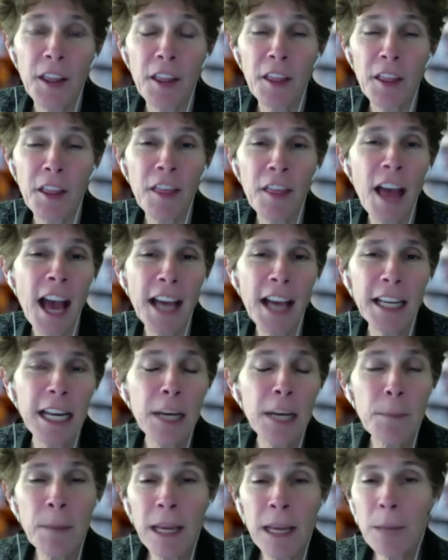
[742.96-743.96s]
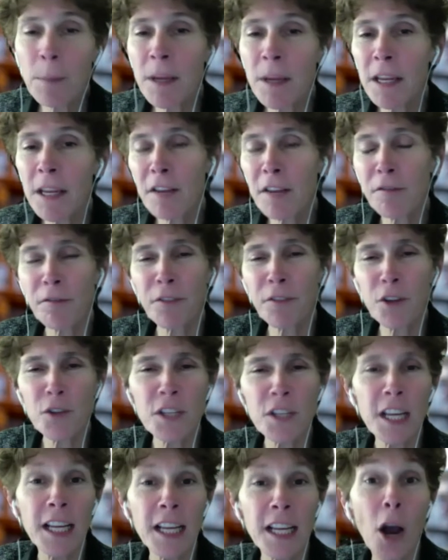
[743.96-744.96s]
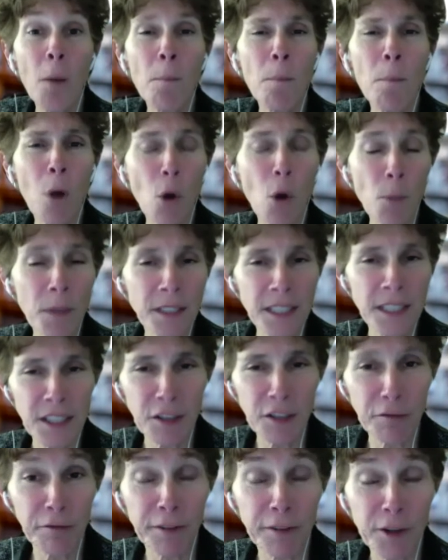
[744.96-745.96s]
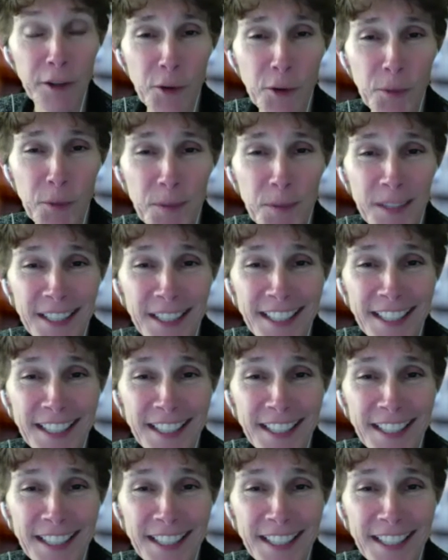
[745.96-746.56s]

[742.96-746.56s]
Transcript: that, and maybe if there's like a moment in the film